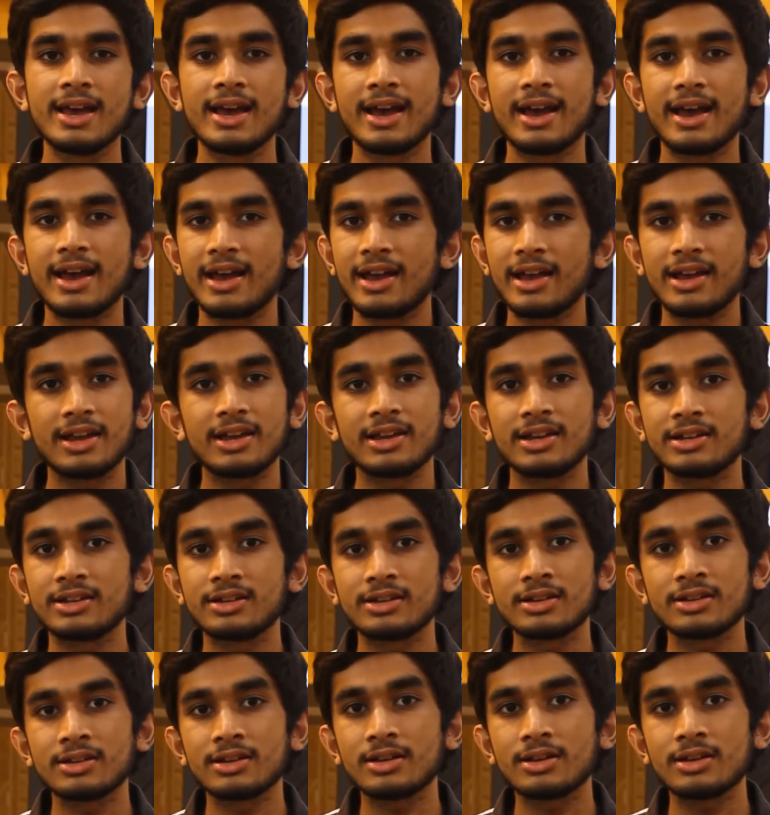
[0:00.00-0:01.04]

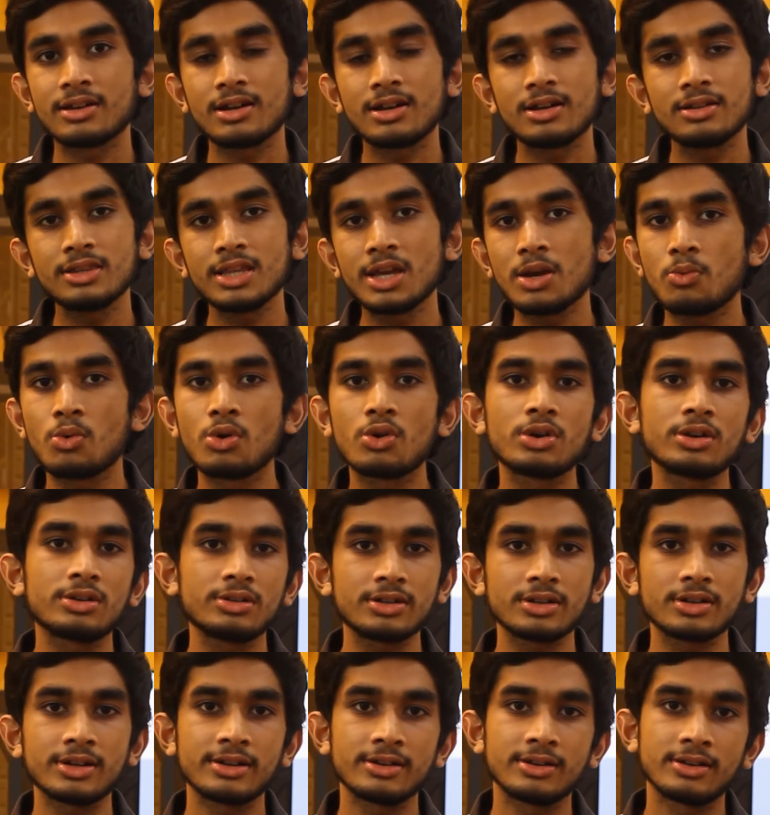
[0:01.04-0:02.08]
and they won't
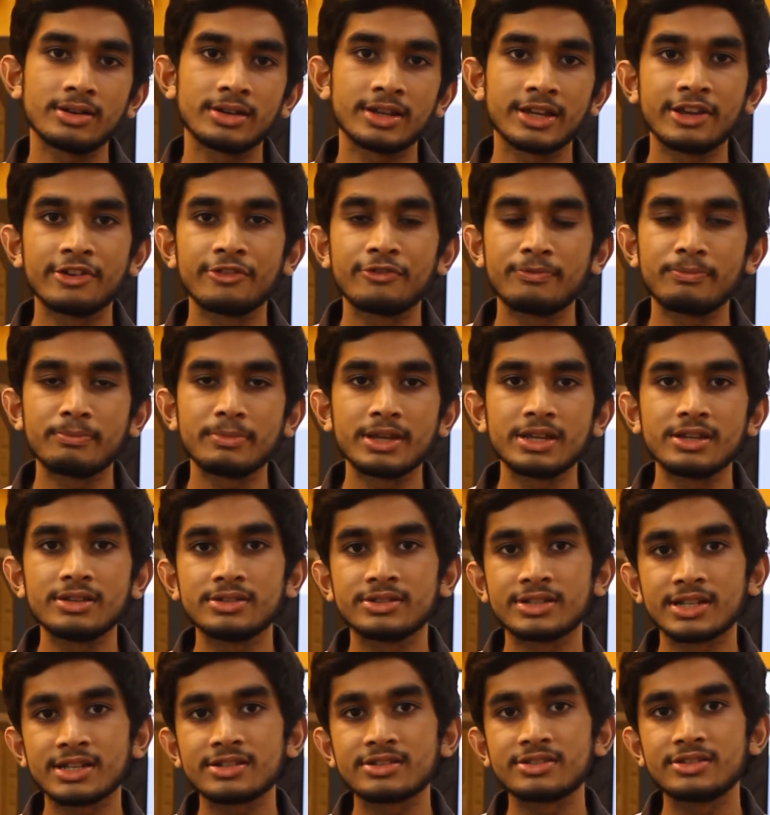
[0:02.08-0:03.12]
give me
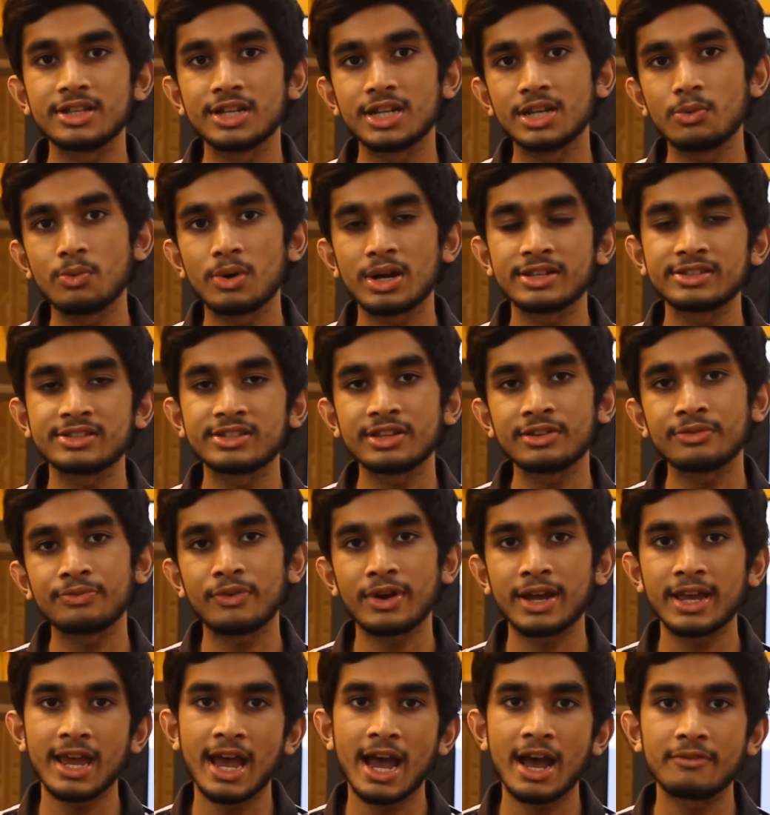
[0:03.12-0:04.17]
just the device if
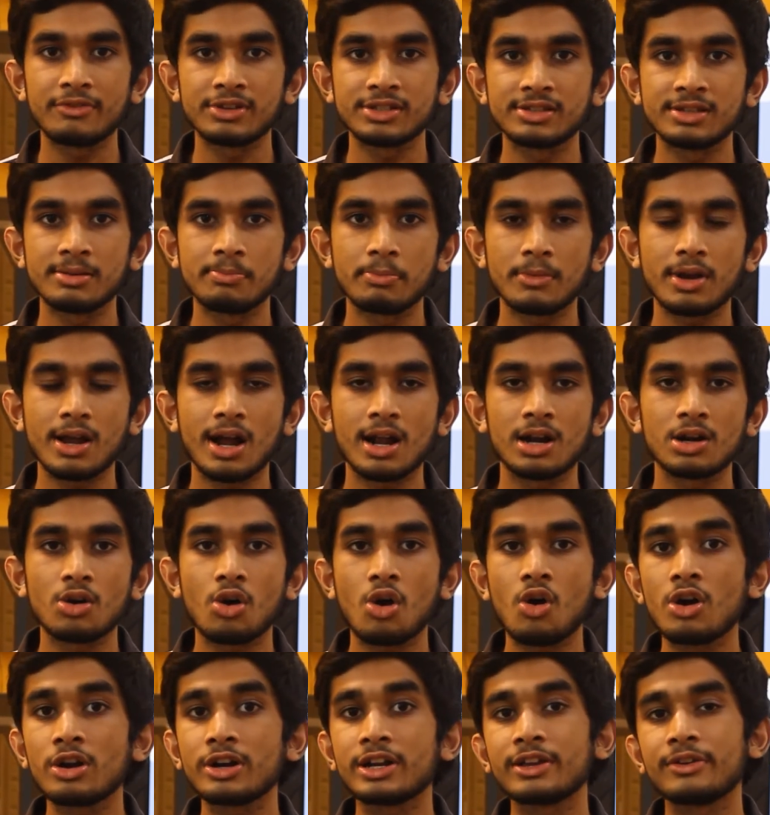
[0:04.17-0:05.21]
I have a SIM card
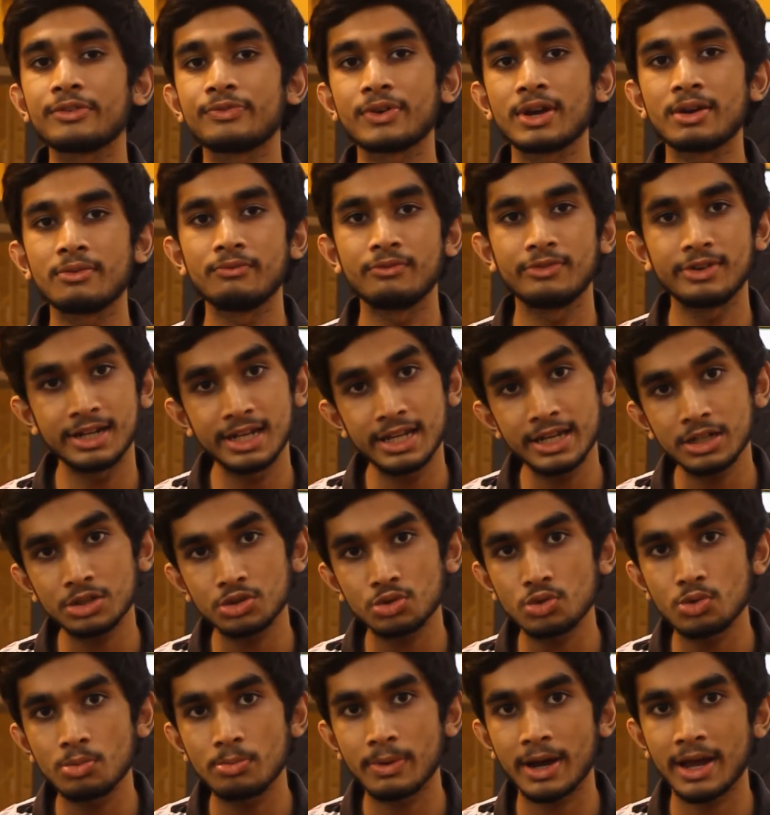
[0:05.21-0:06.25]
or if I'm willing
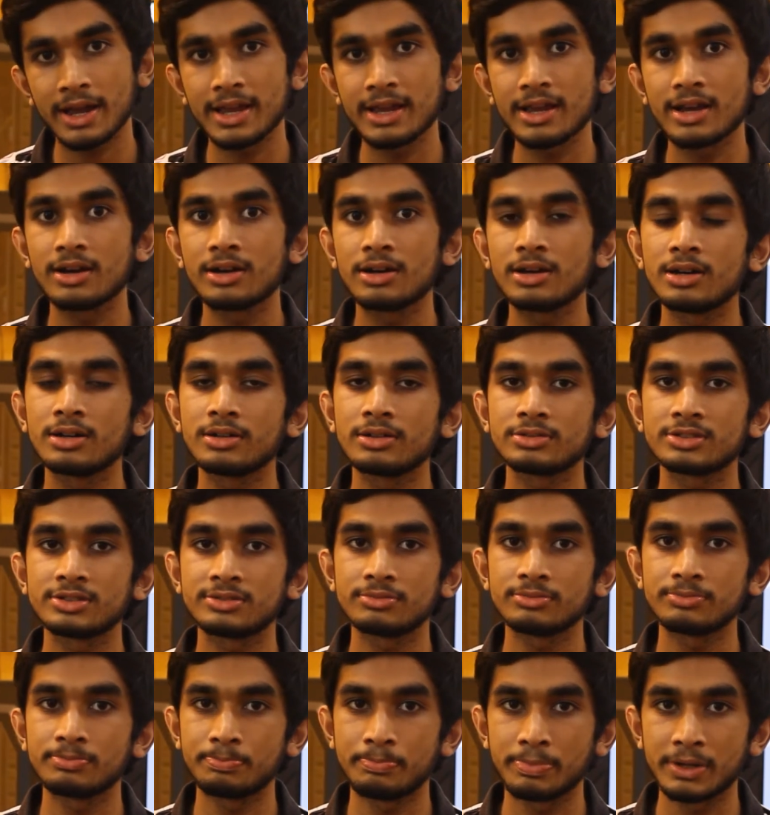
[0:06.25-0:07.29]
to buy a
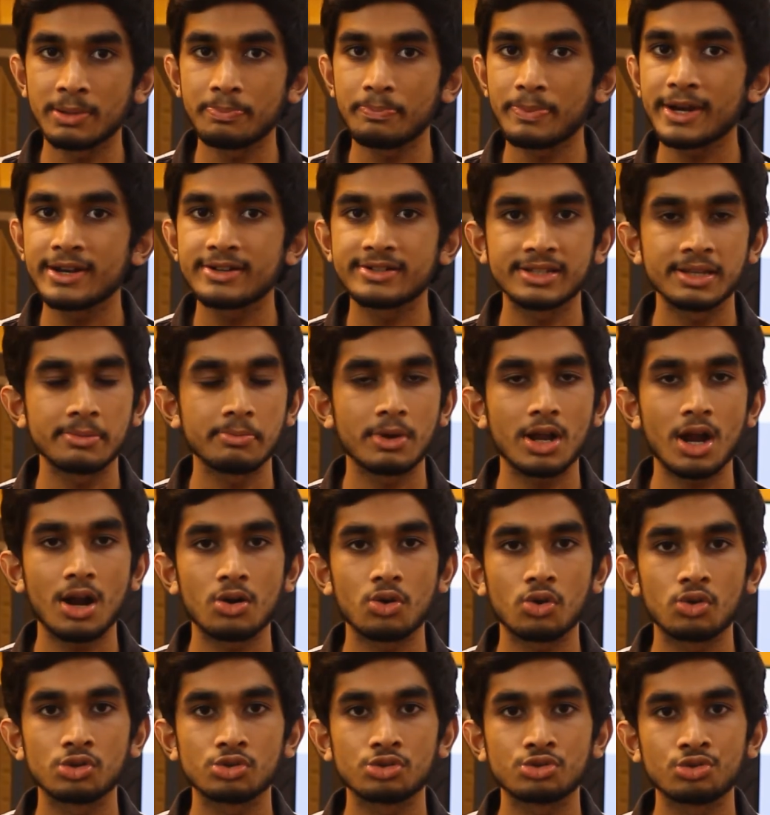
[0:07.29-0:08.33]
prepaid SIM card
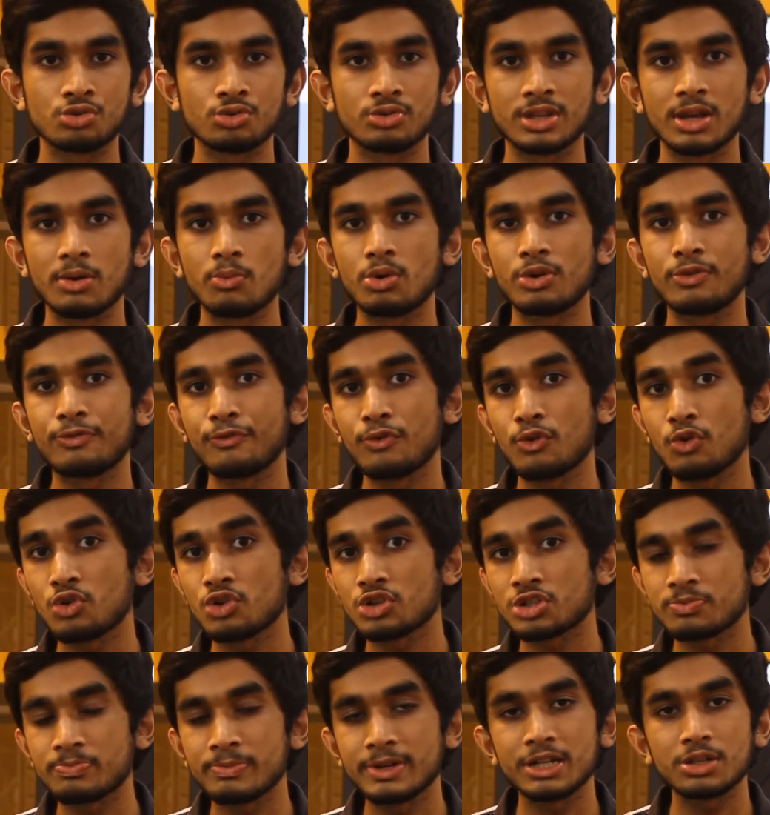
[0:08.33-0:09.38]
also. They would
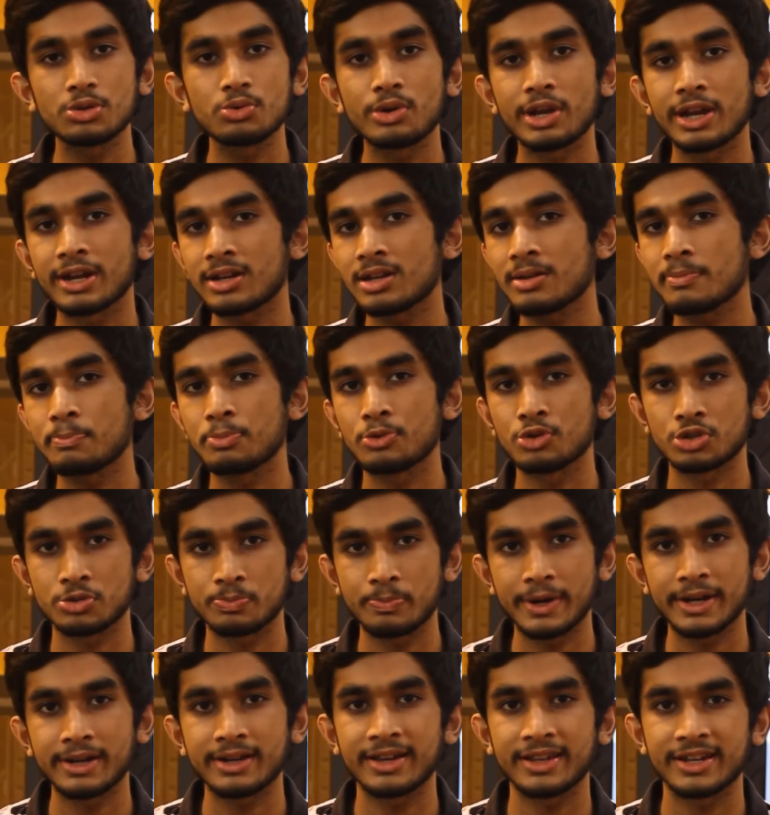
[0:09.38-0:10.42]
force me to get a
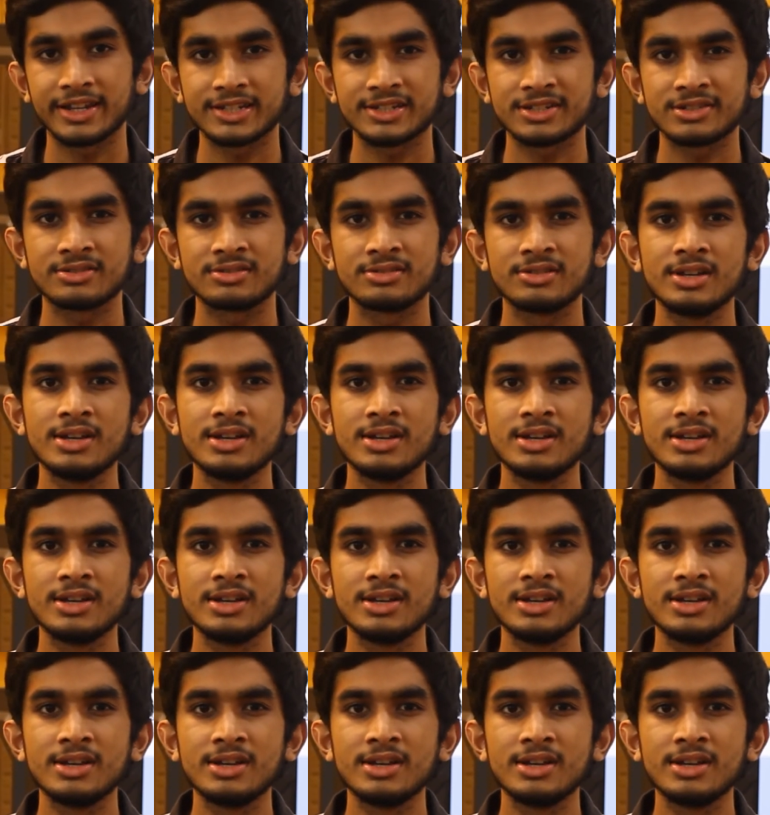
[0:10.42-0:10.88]
postpaid connection.